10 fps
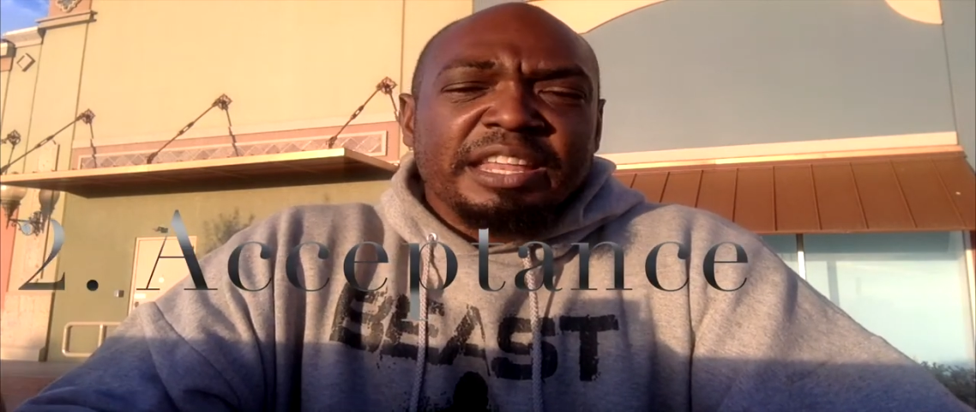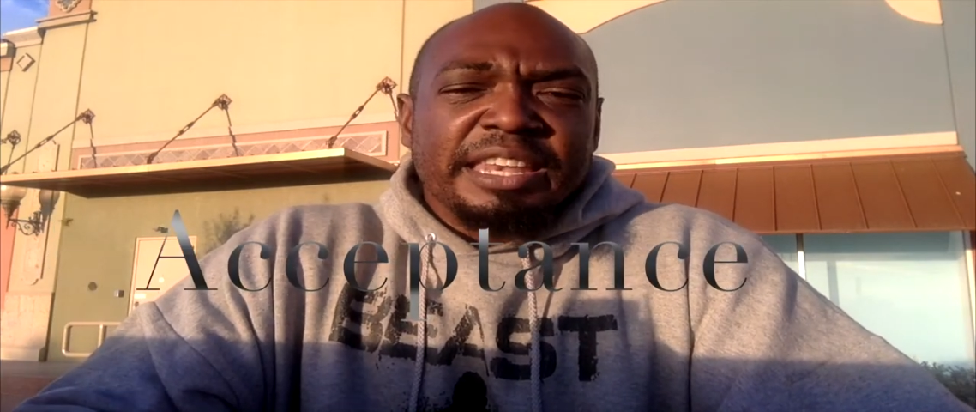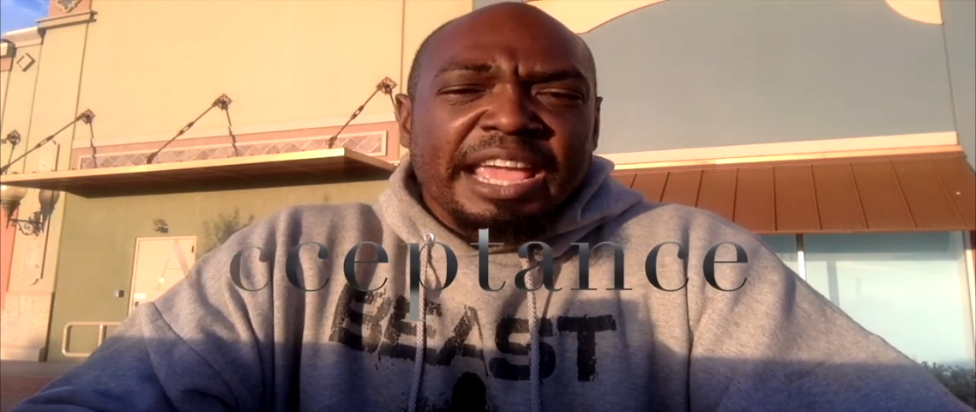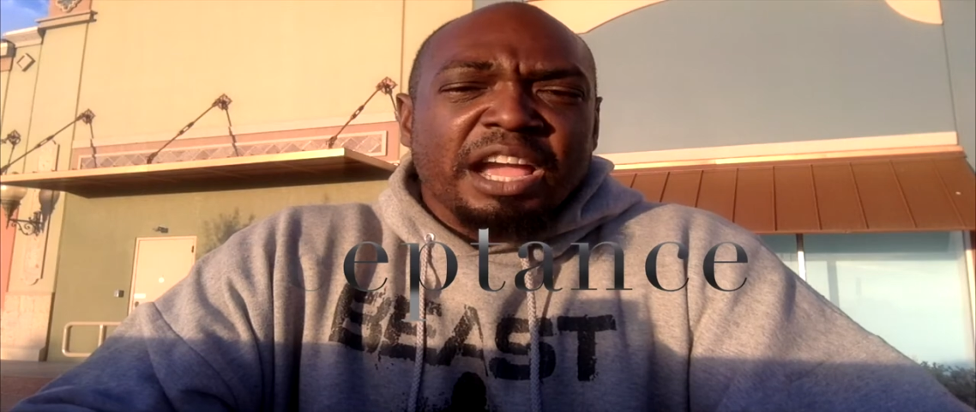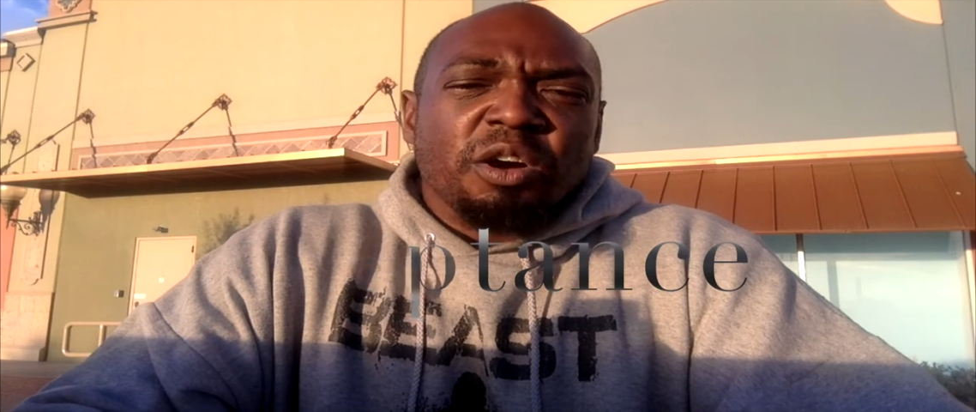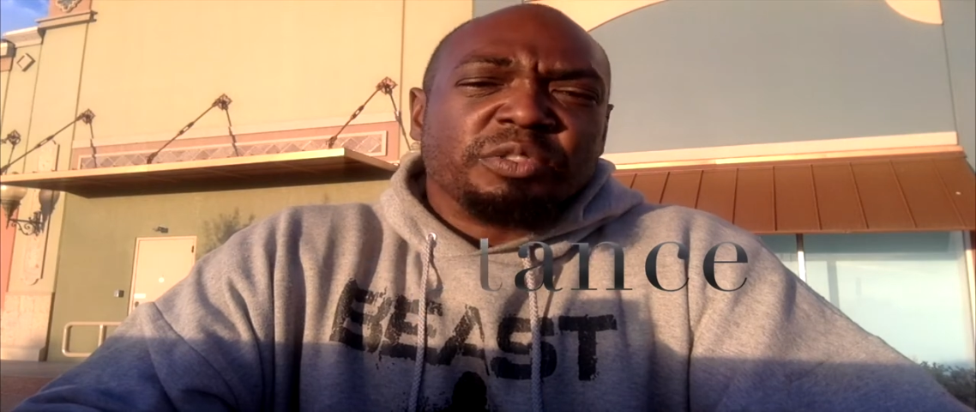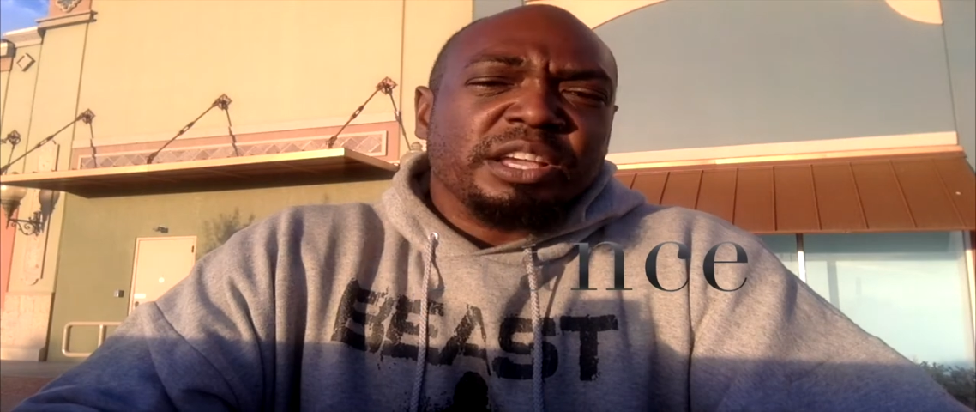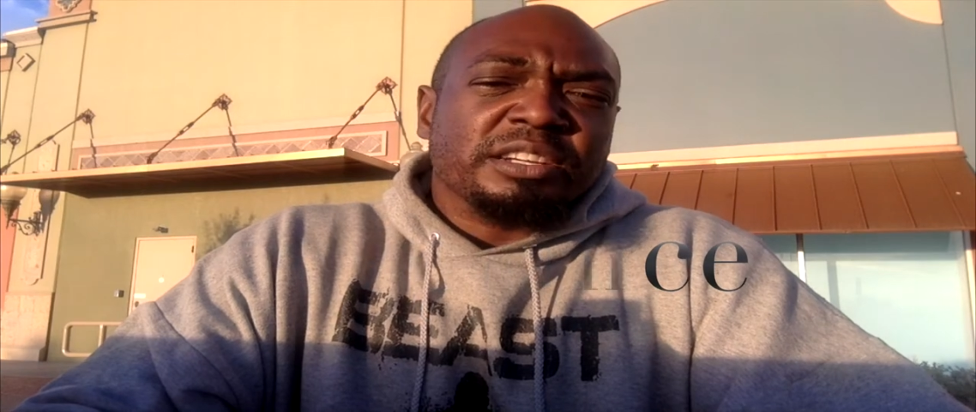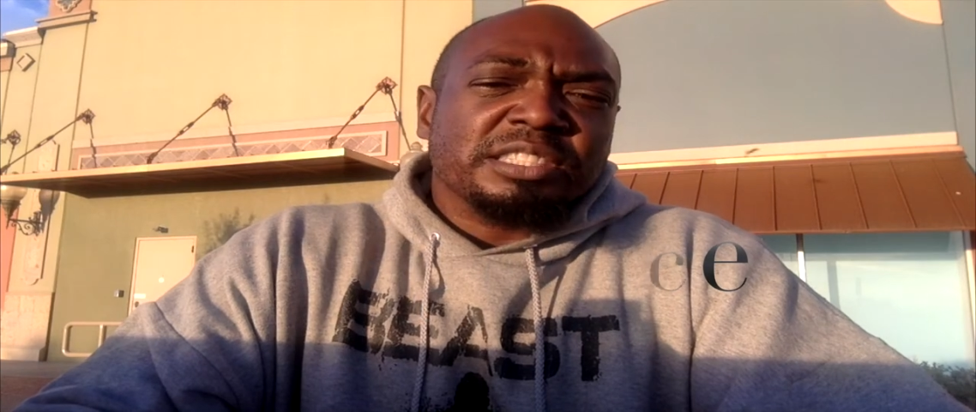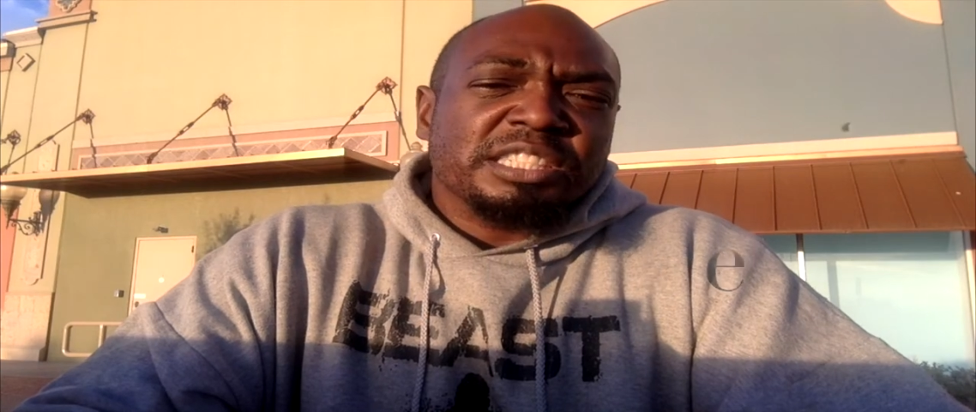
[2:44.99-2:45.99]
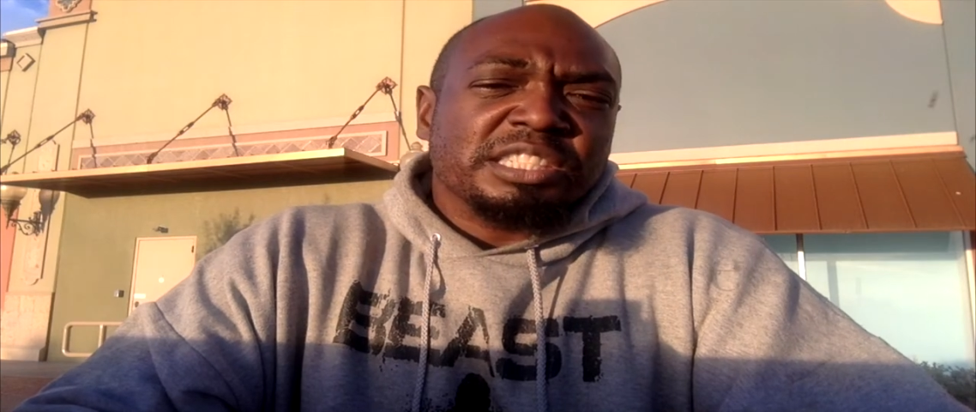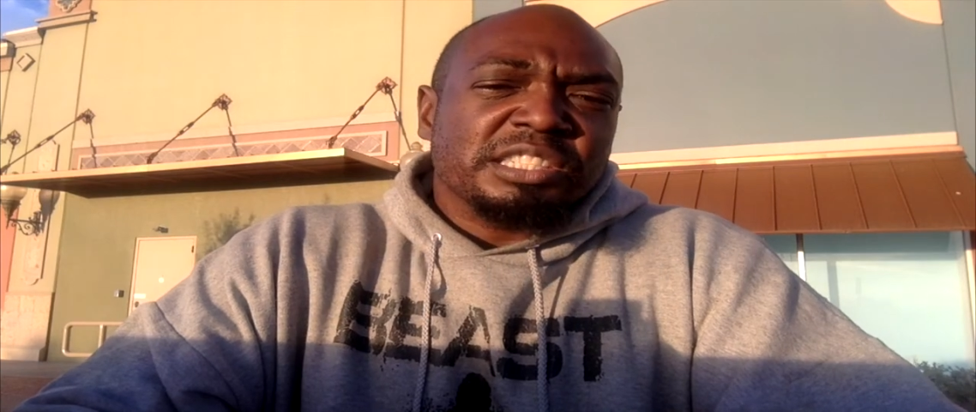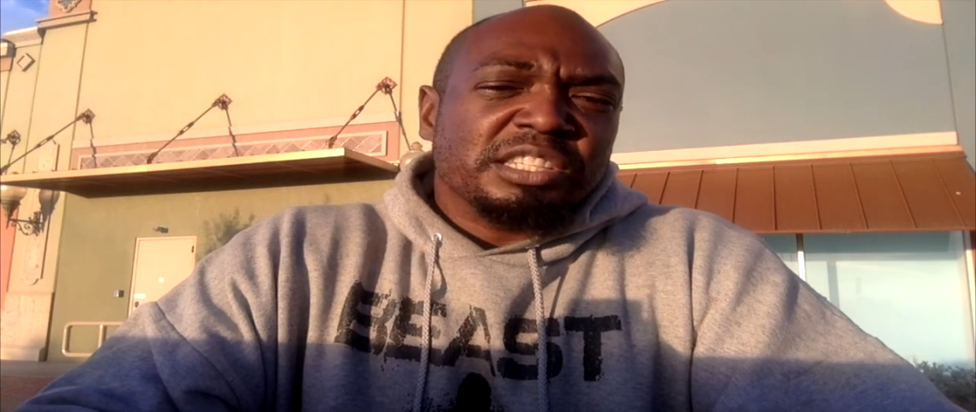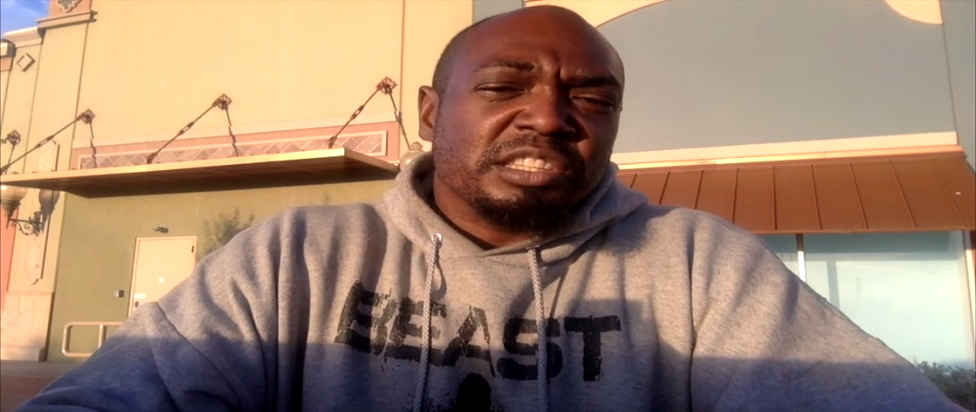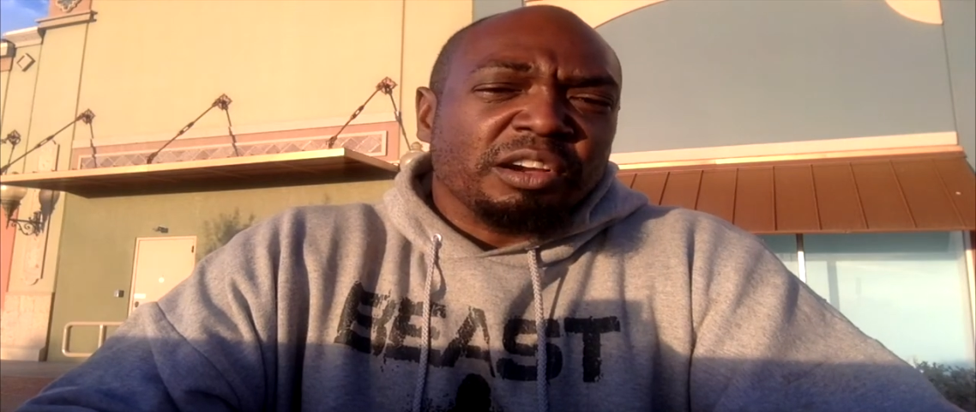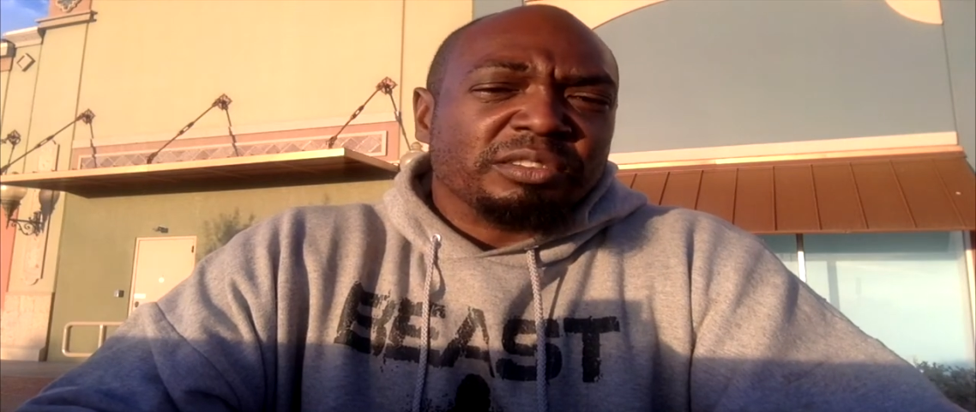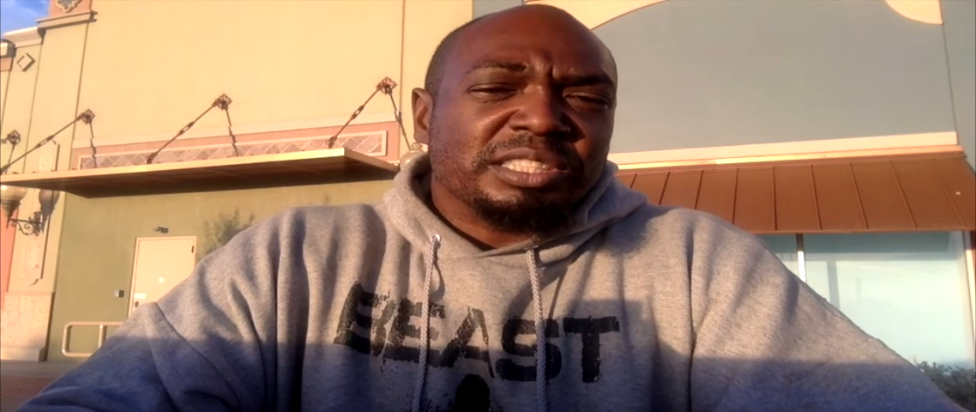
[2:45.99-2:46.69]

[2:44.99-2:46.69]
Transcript: Now, there's this third